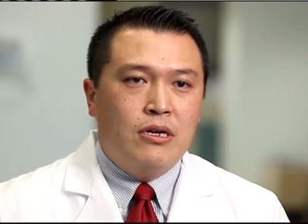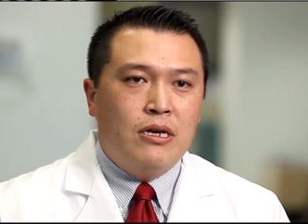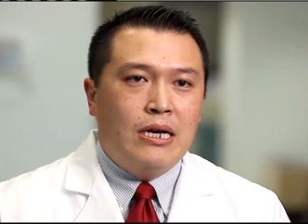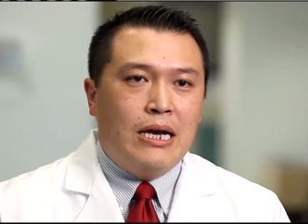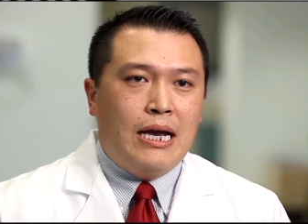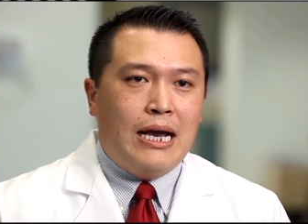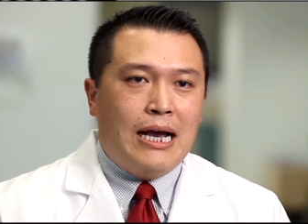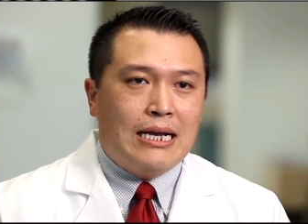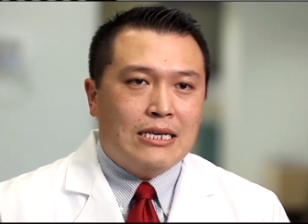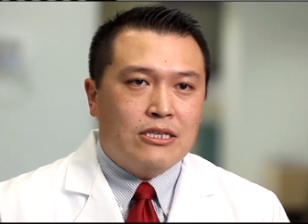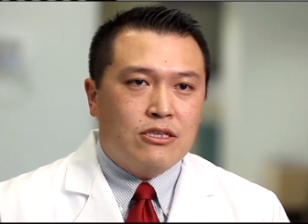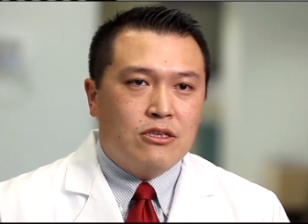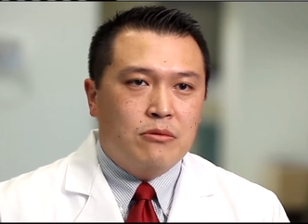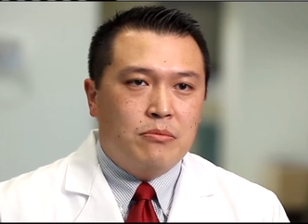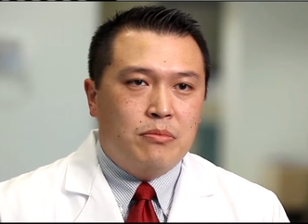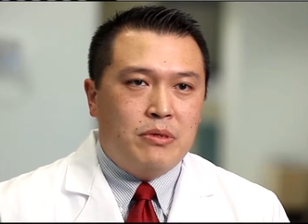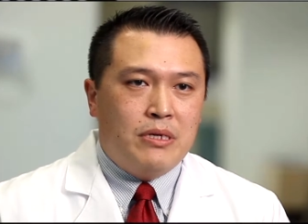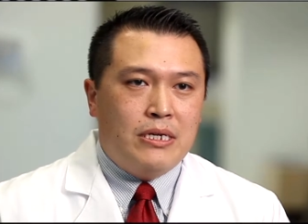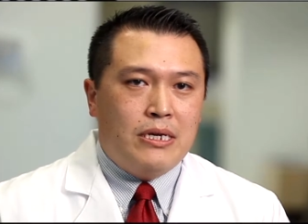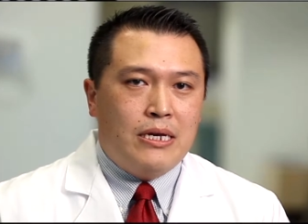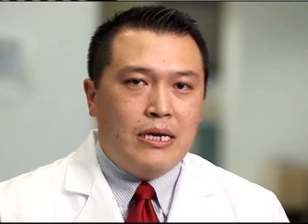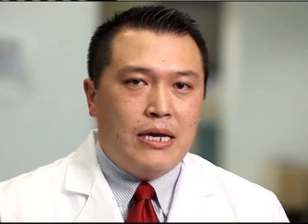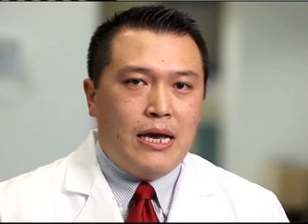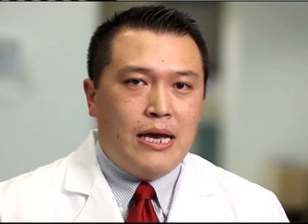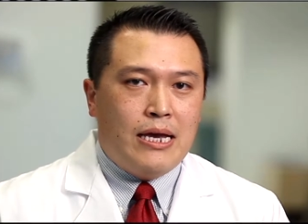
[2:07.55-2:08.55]
has to
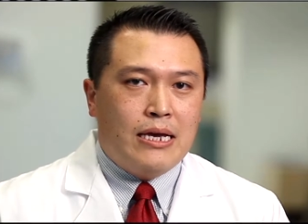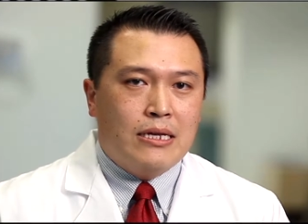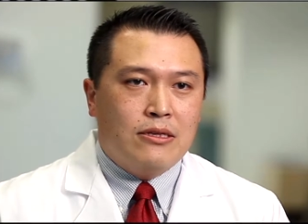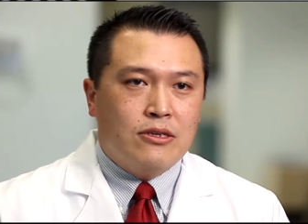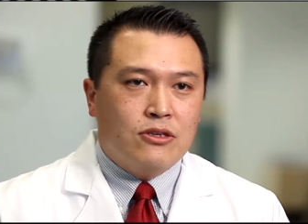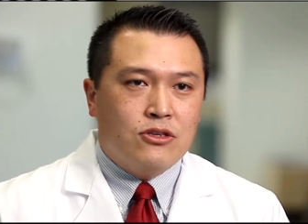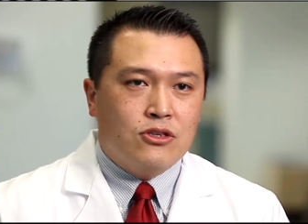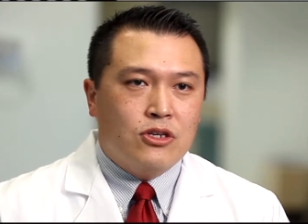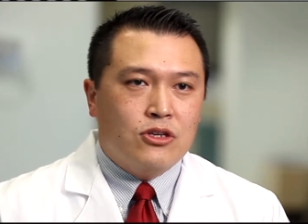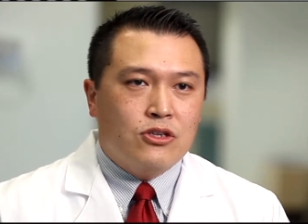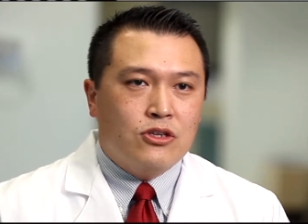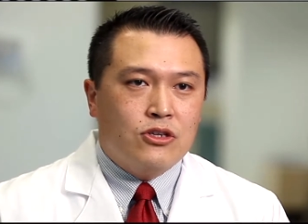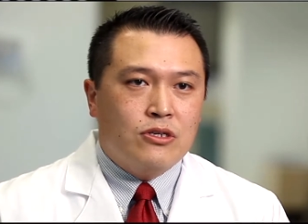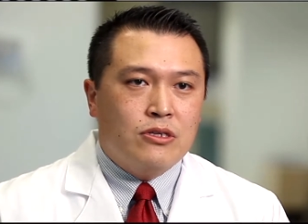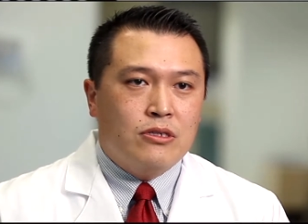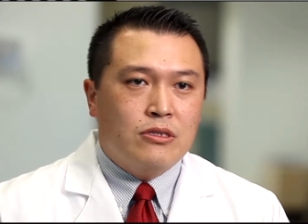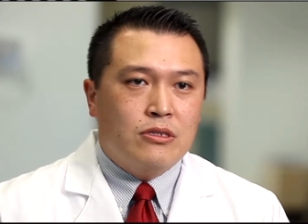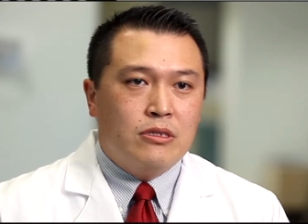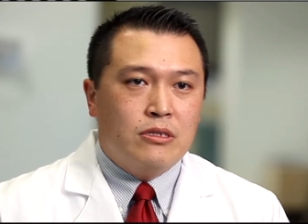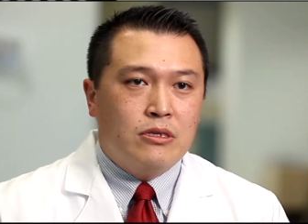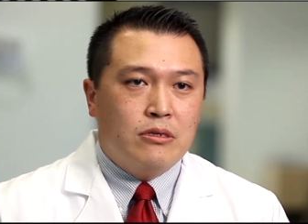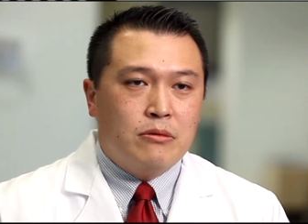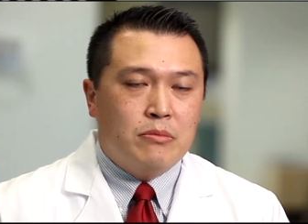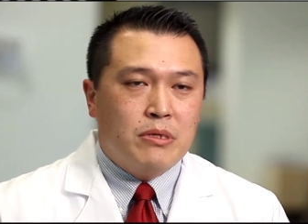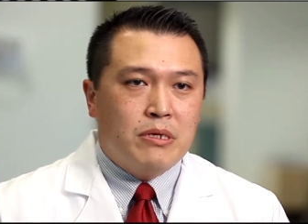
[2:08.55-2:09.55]
be a decision
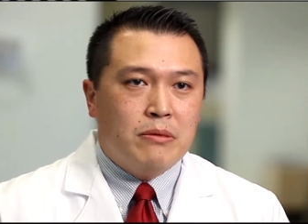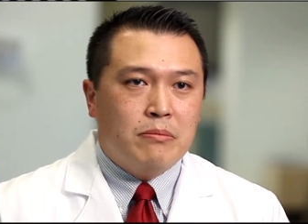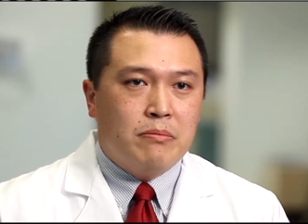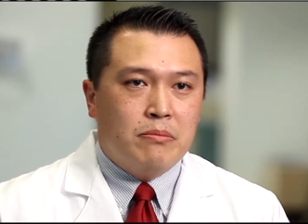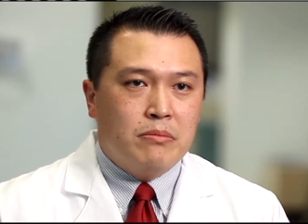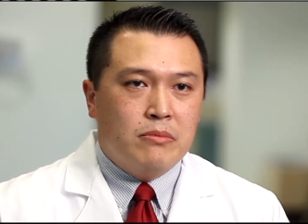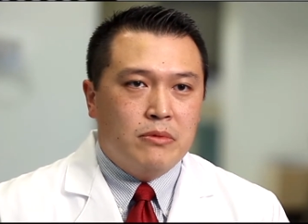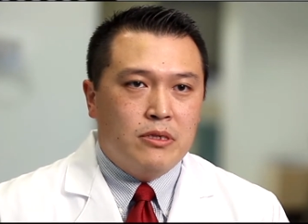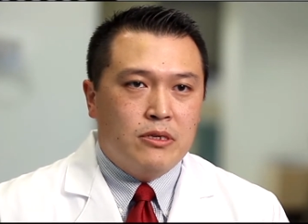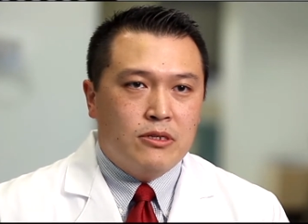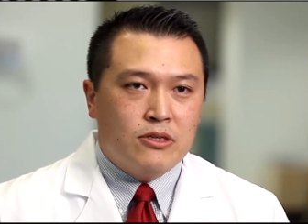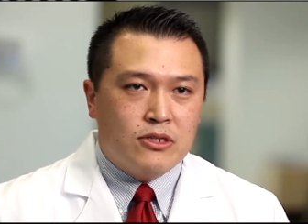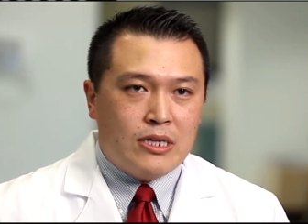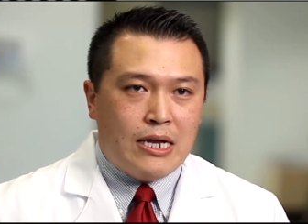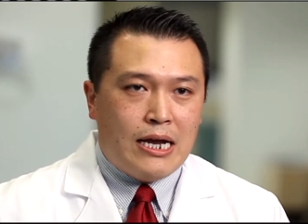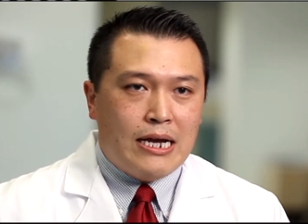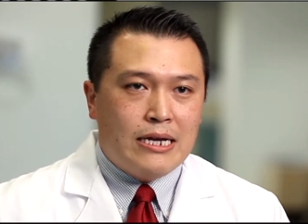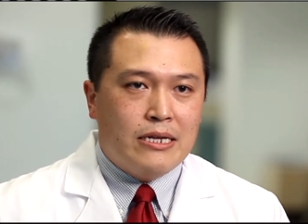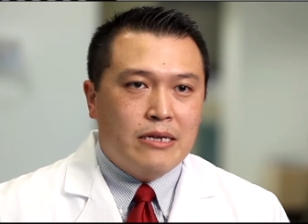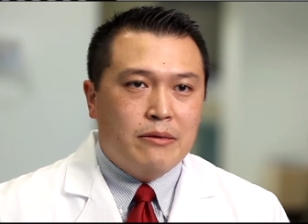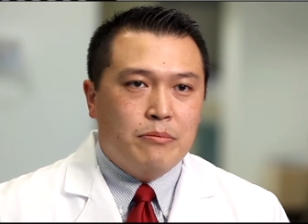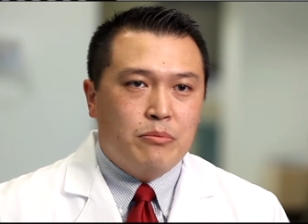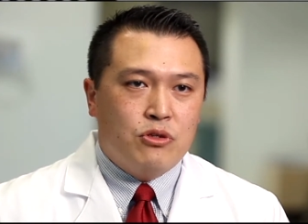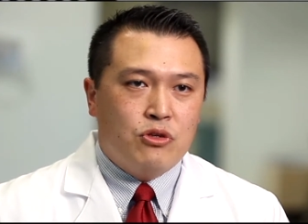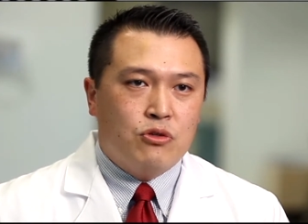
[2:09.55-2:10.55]
to be
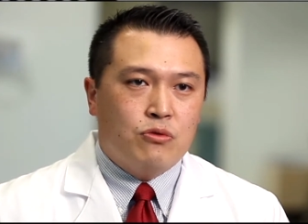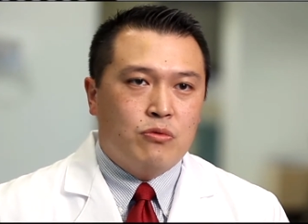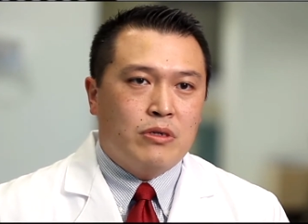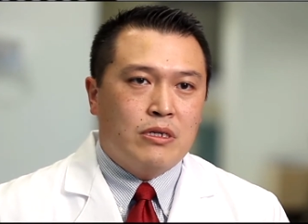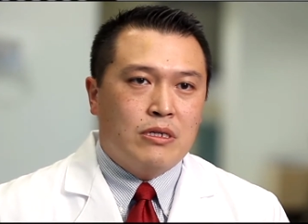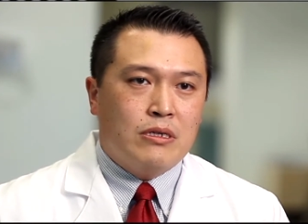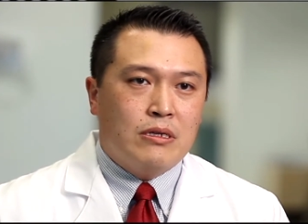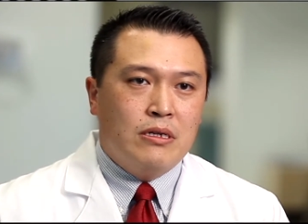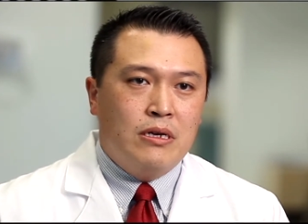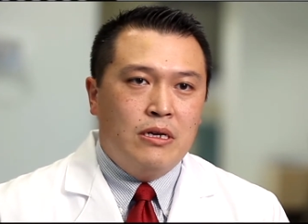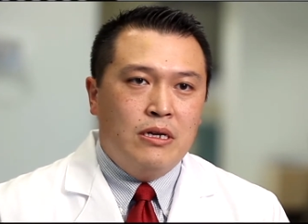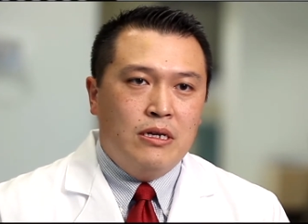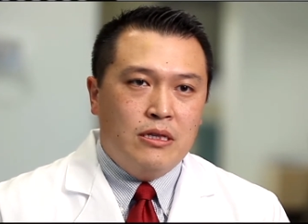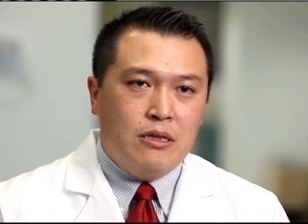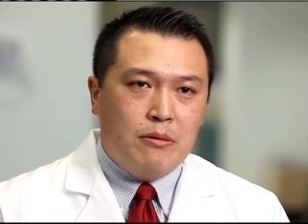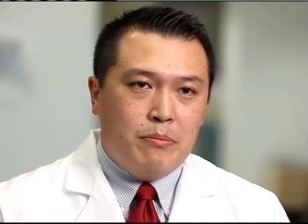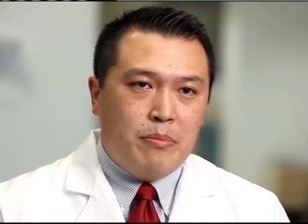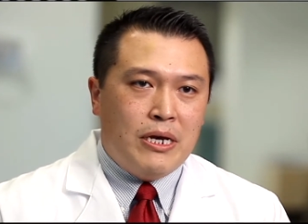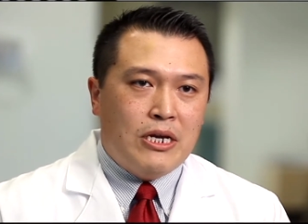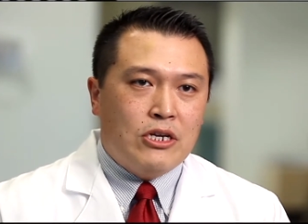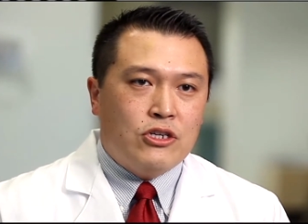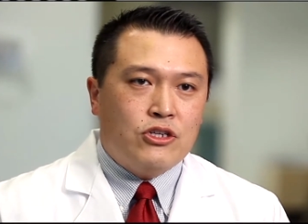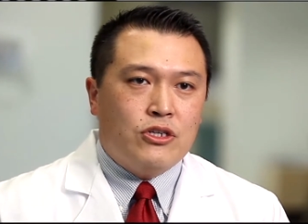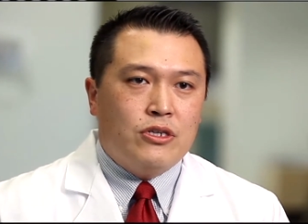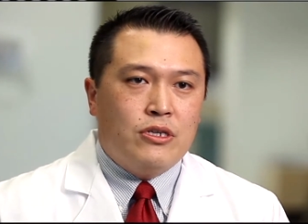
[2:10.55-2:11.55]
decided between the
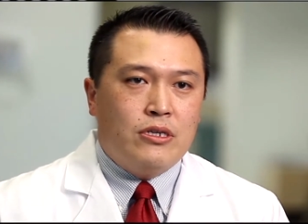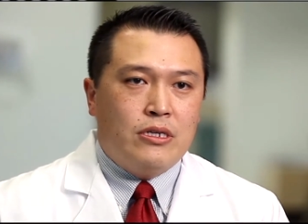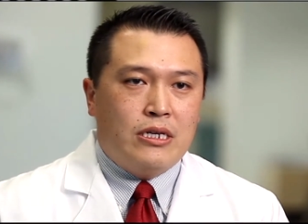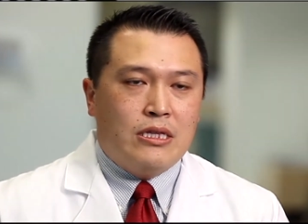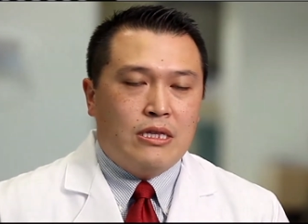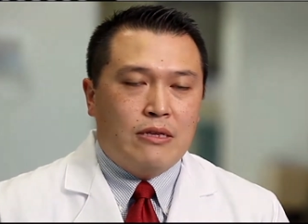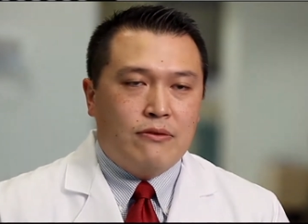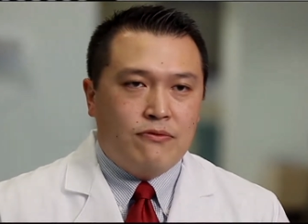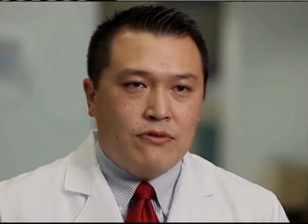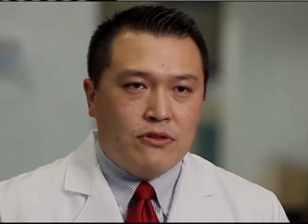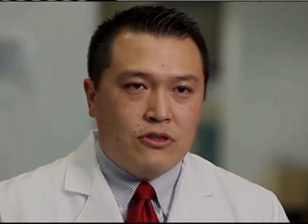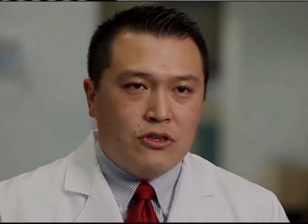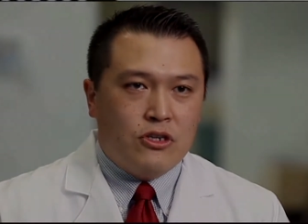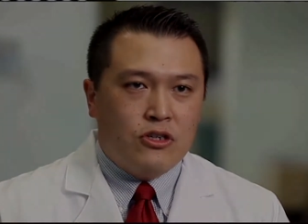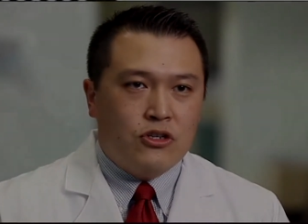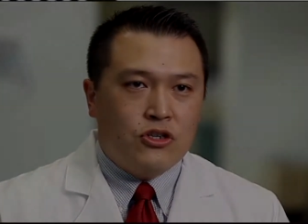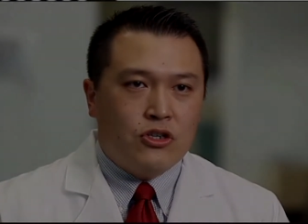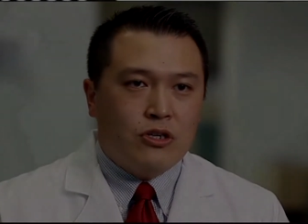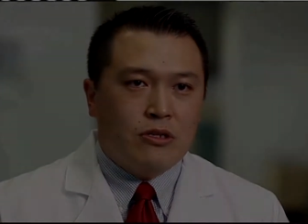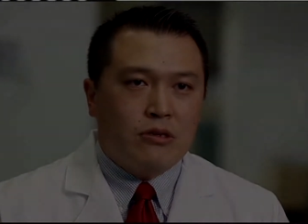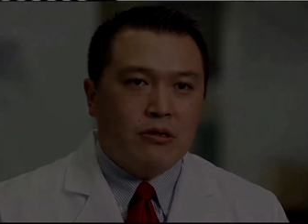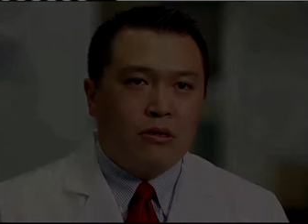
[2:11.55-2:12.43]
patient and the physician.